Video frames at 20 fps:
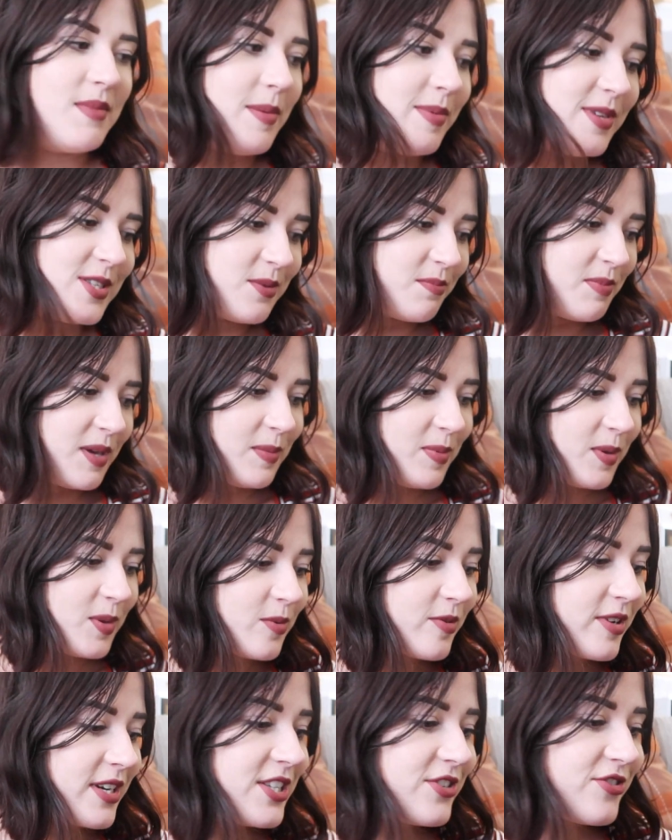maybe some
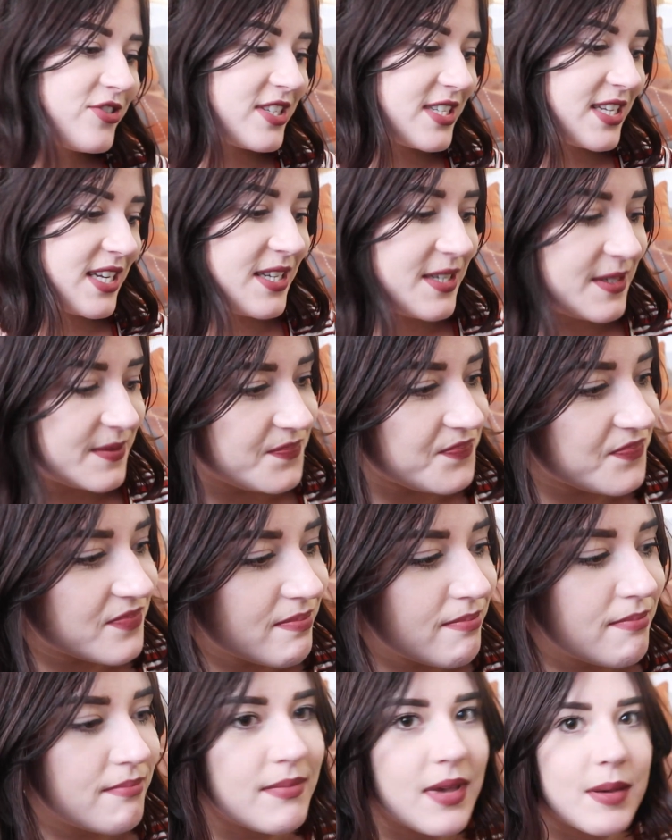people were interested
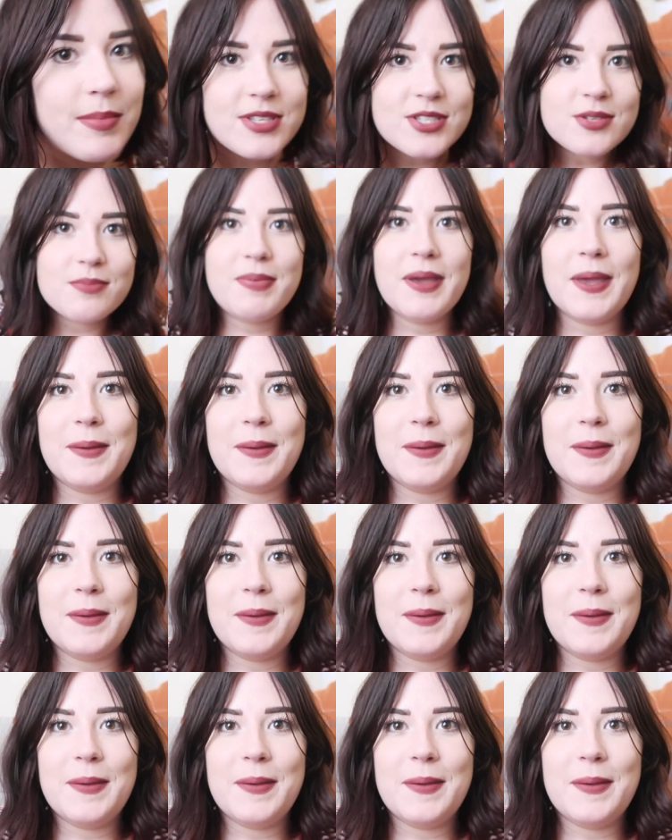maybe some